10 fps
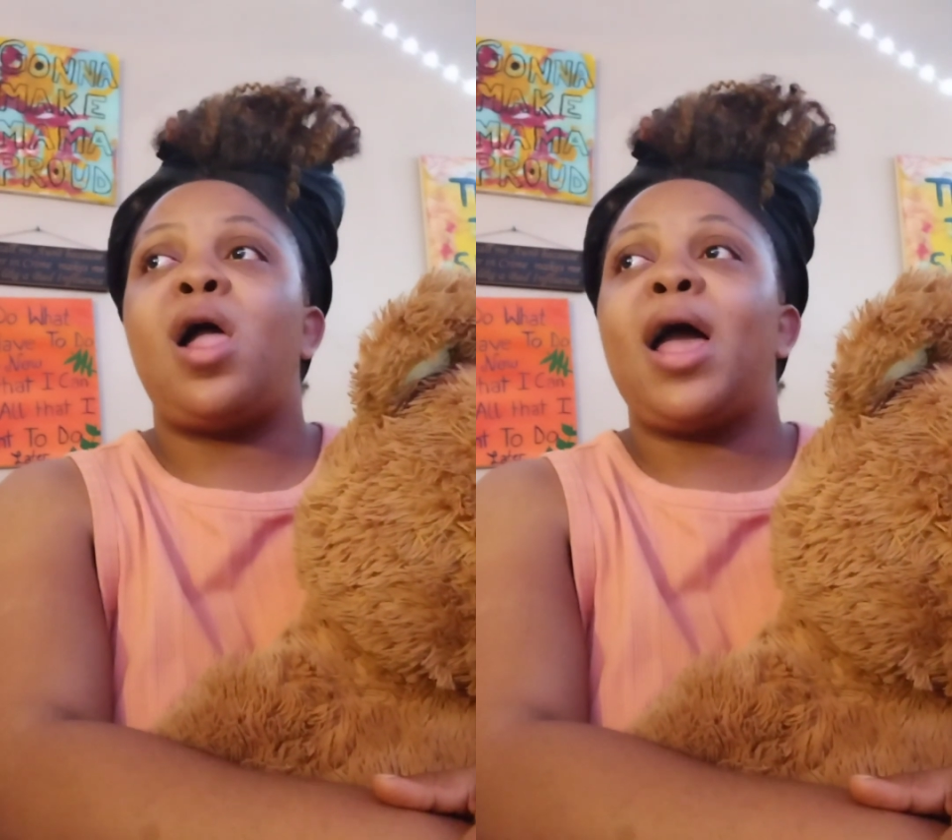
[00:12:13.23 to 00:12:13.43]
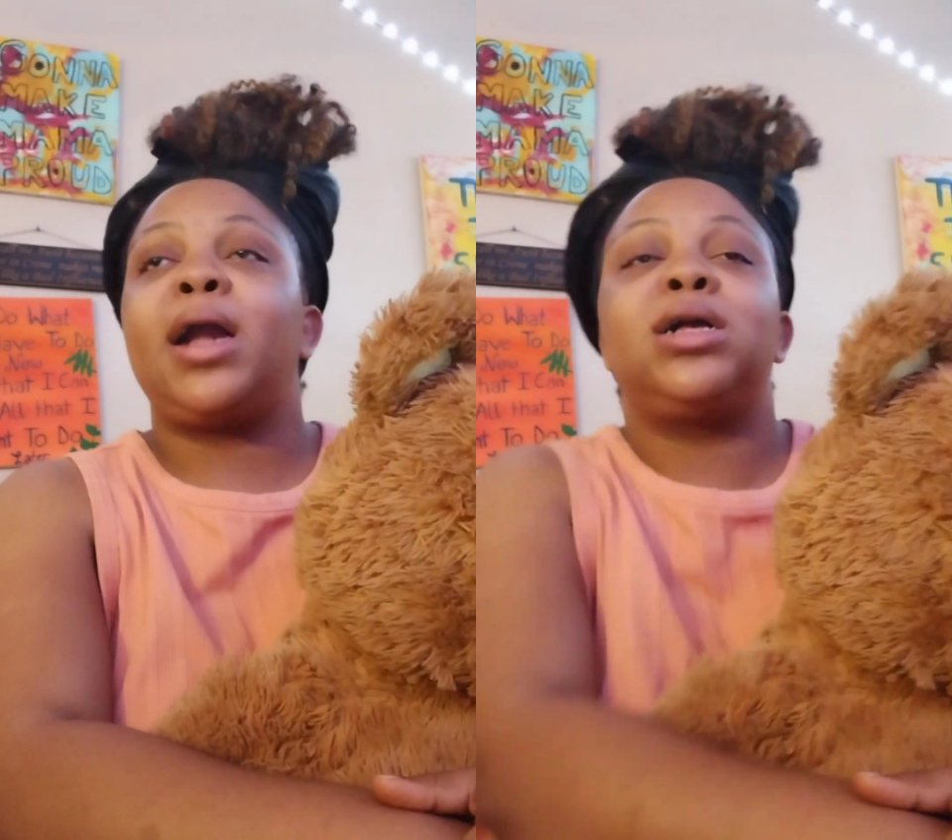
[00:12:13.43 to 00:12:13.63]

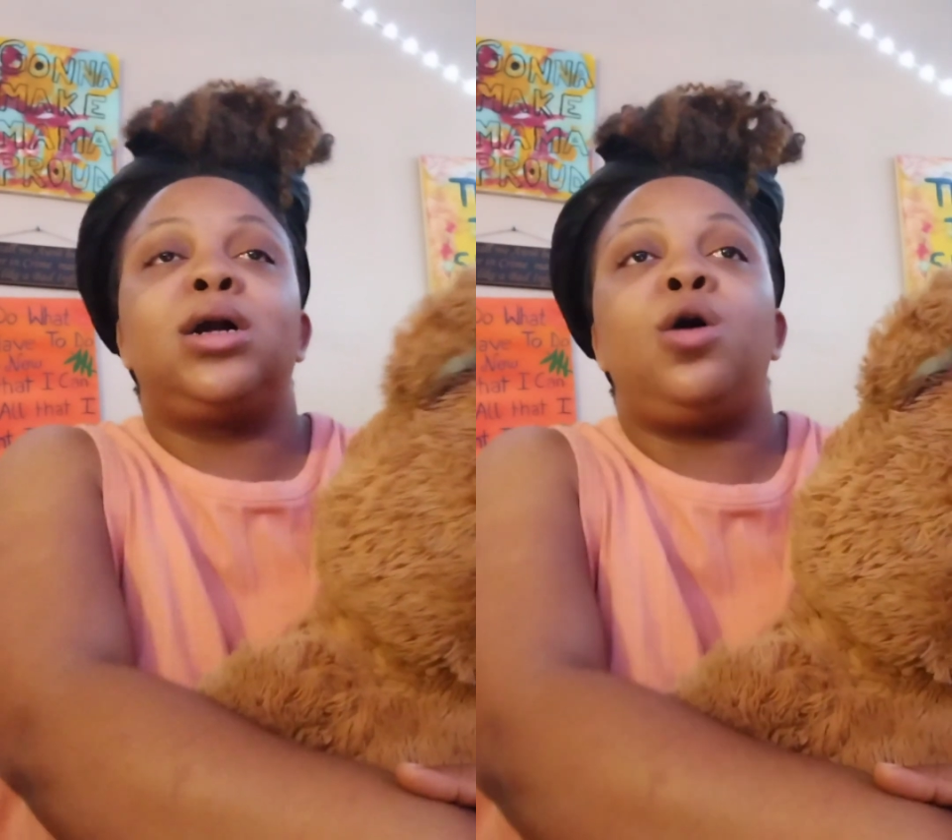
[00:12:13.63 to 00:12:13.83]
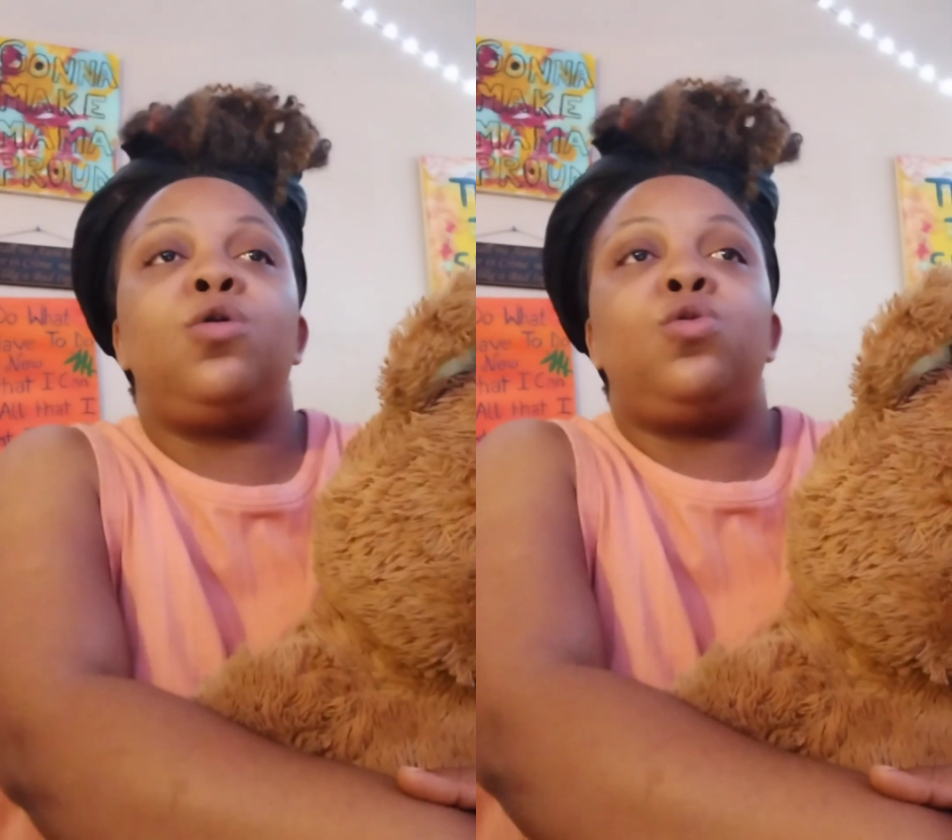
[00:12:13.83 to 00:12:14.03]
I could
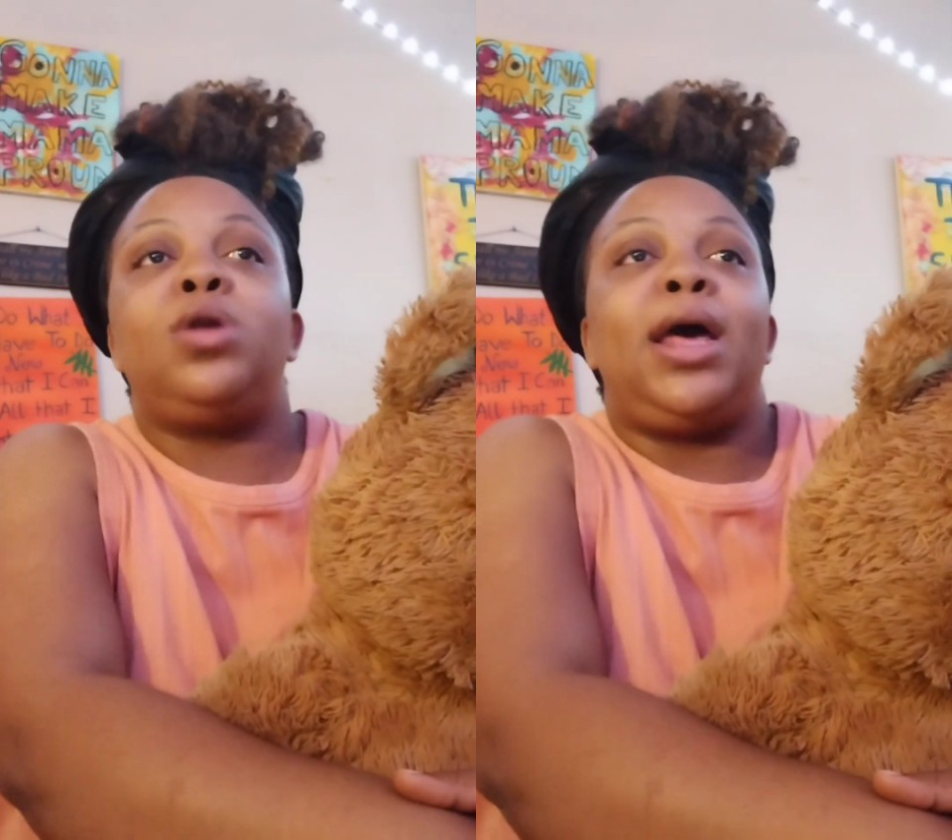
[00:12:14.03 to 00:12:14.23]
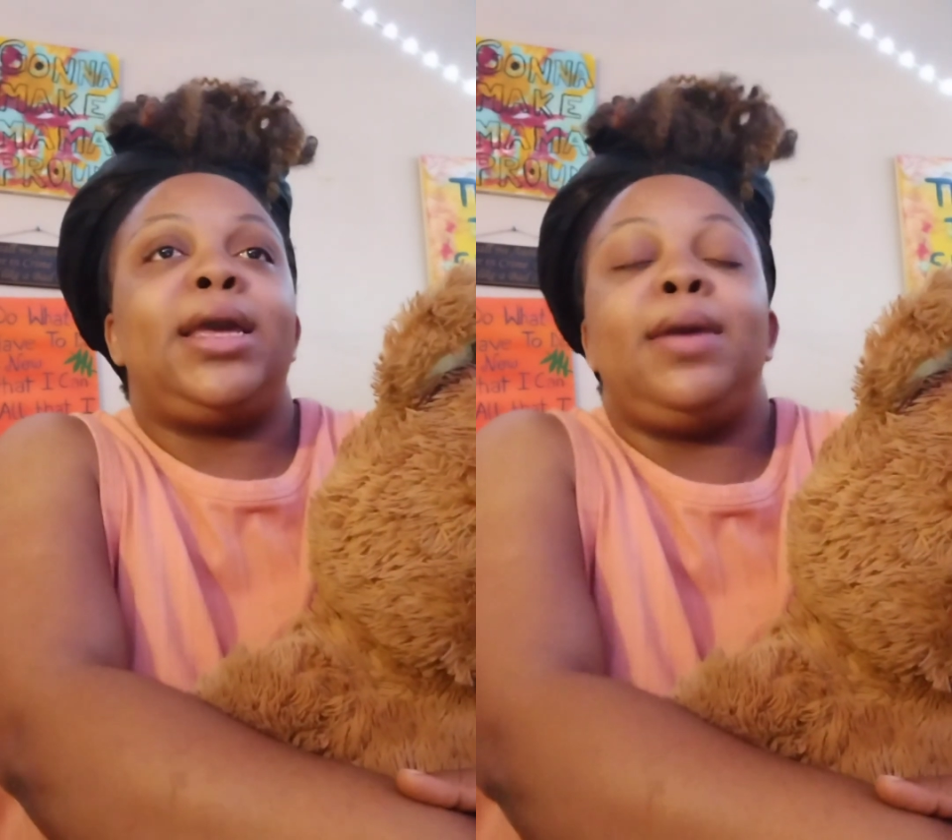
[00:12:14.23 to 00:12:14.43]
go
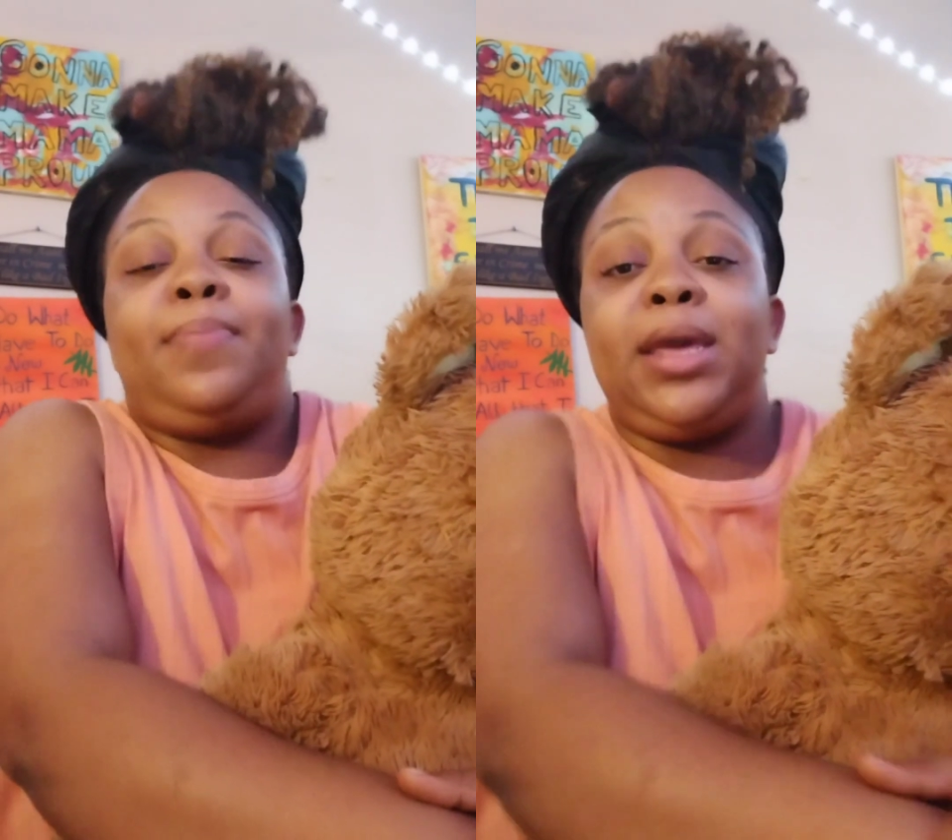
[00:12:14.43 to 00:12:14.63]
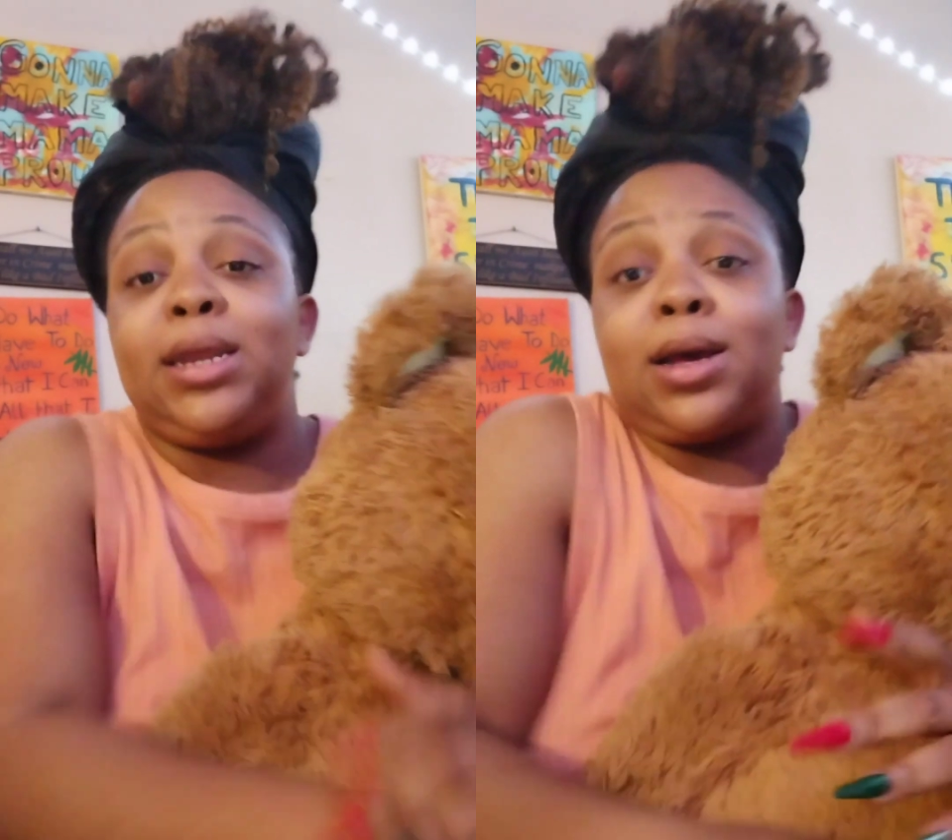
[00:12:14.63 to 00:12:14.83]
like
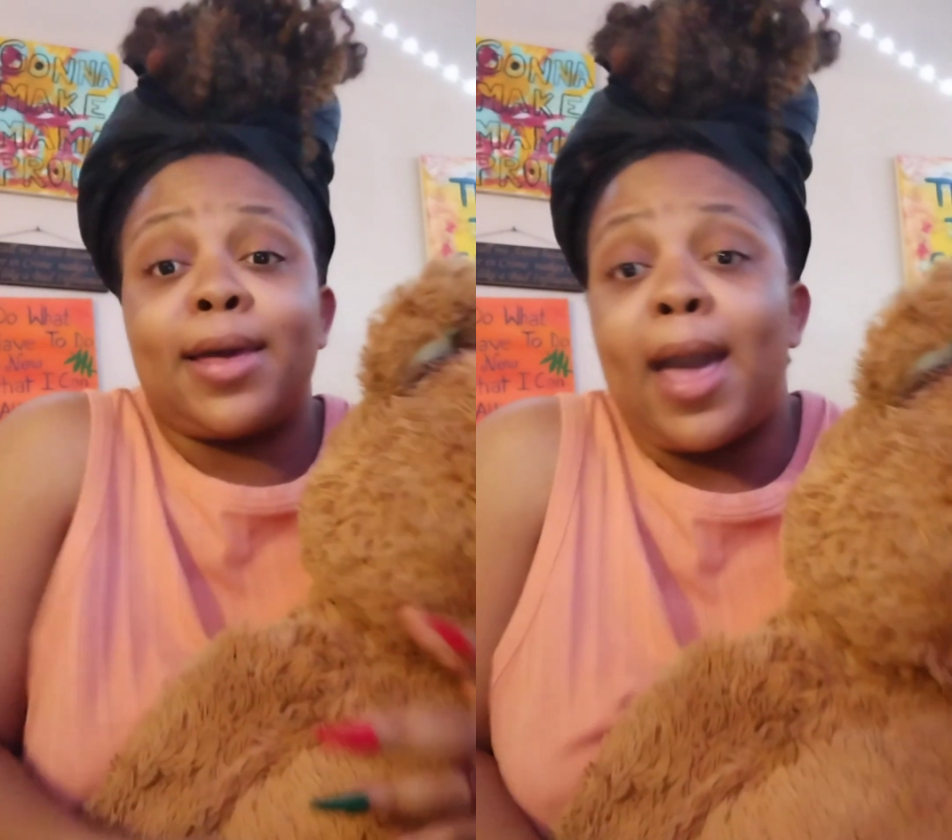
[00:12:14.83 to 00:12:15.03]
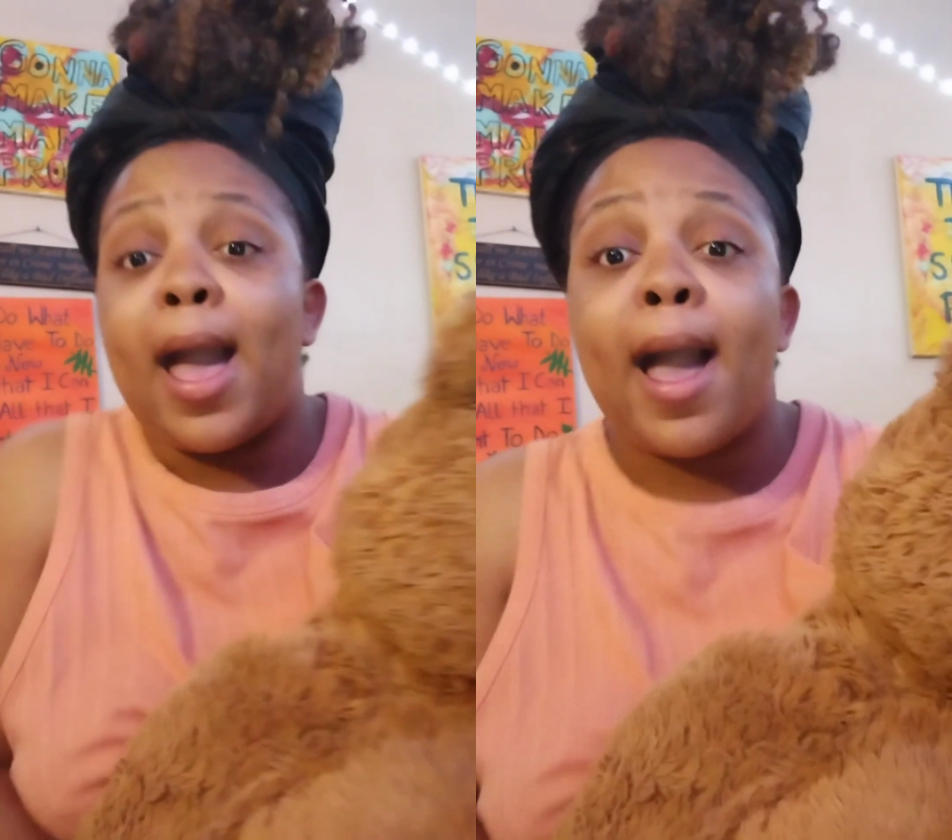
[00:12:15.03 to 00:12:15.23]
be in a
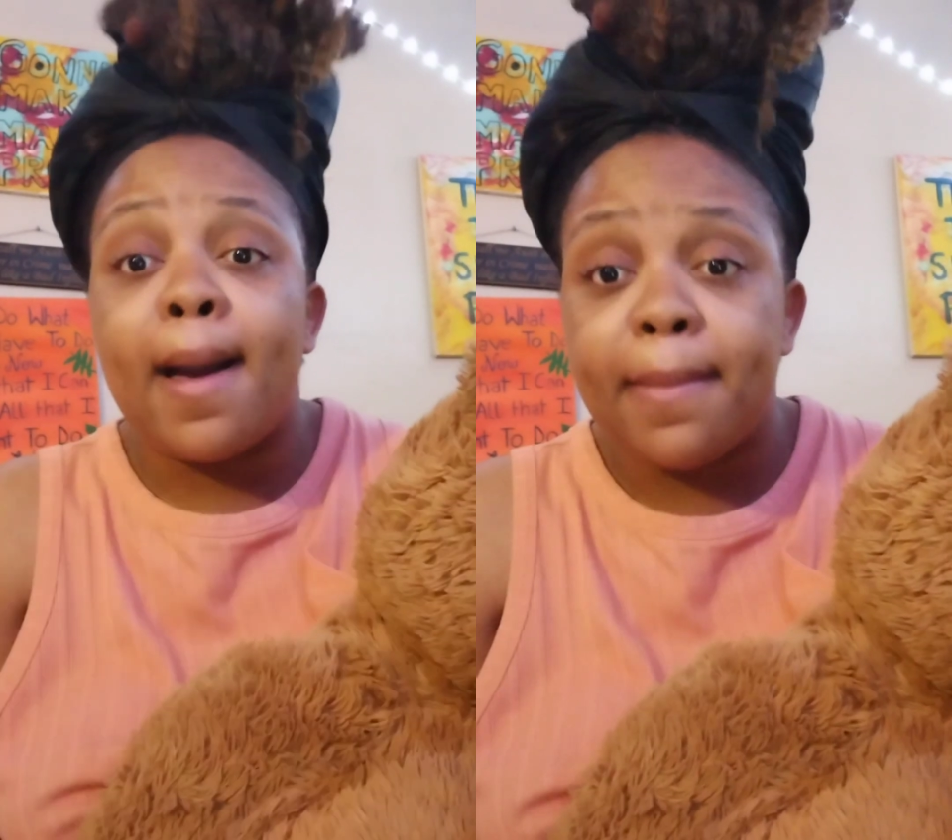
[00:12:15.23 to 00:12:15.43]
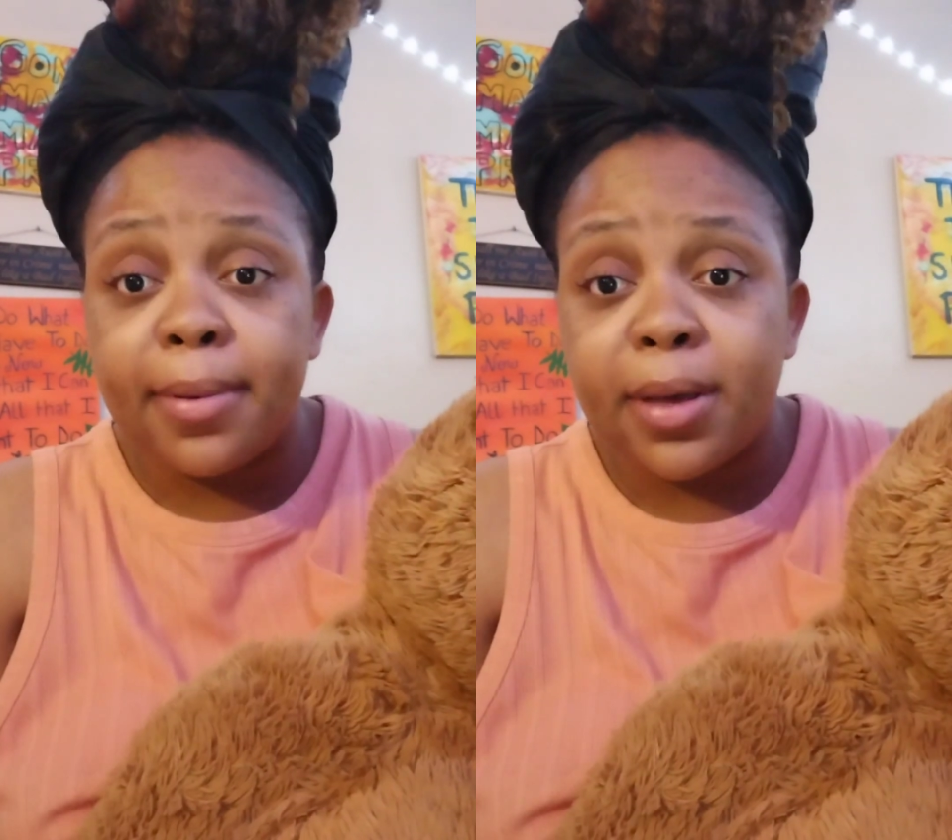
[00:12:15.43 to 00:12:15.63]

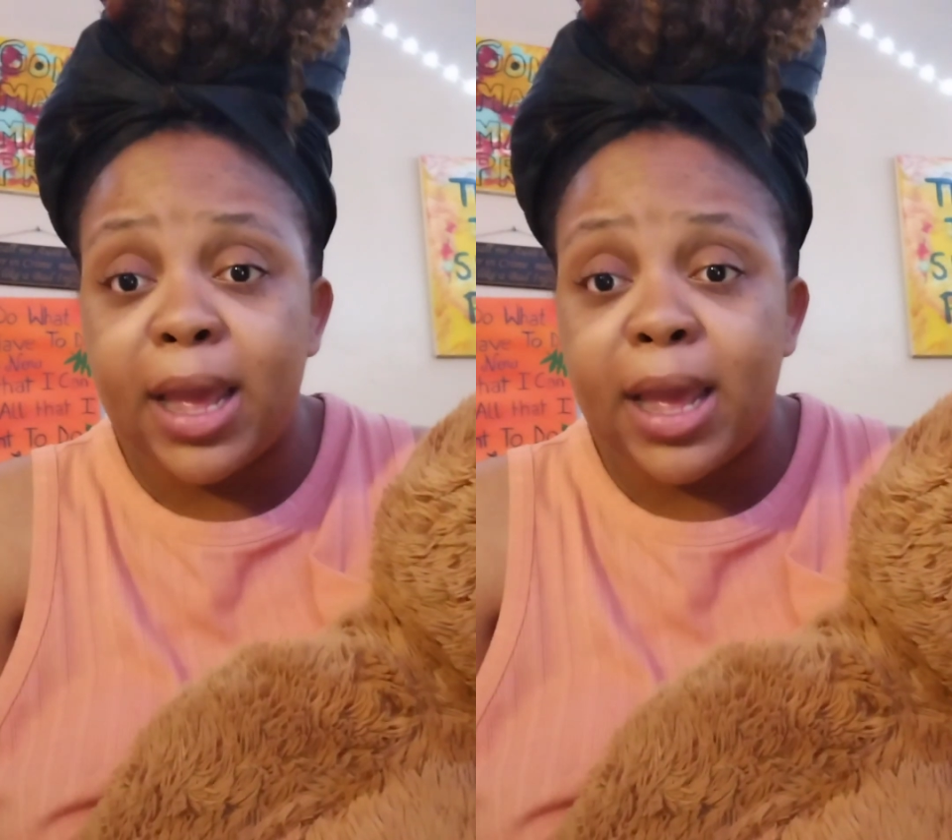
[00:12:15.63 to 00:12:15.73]
cab